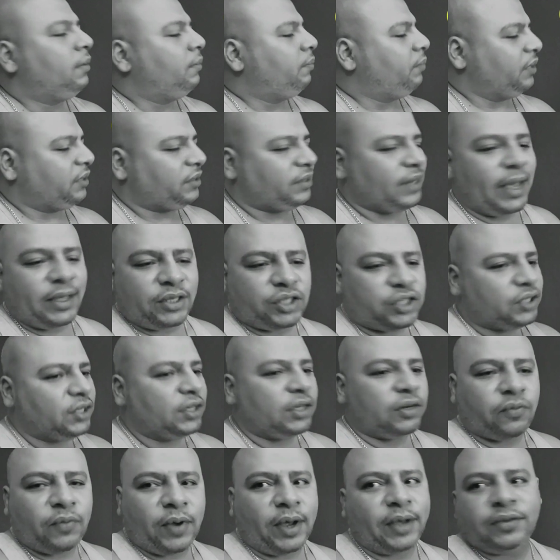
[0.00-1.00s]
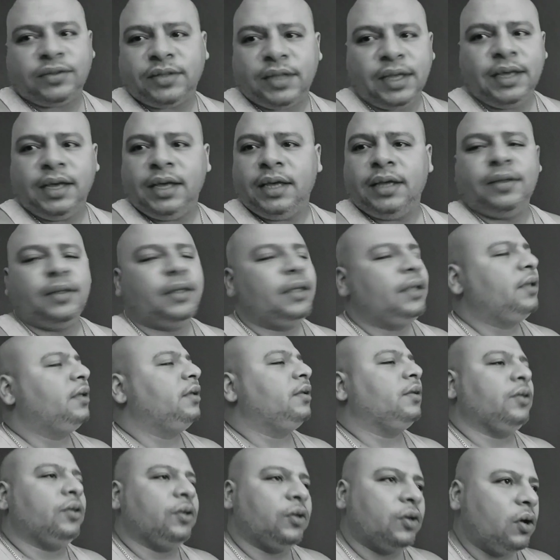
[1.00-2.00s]
But that shit right there,
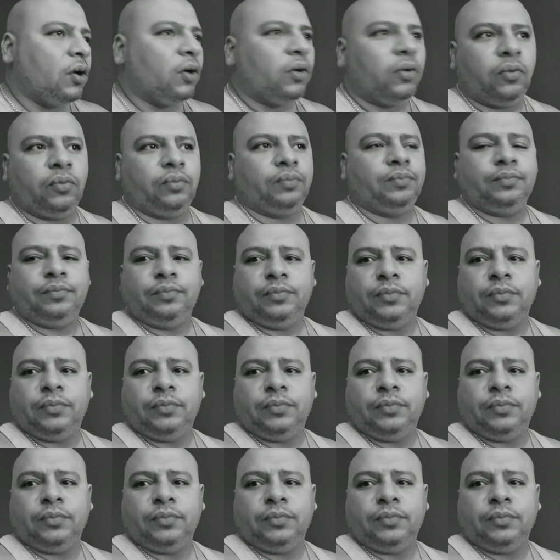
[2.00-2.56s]
no.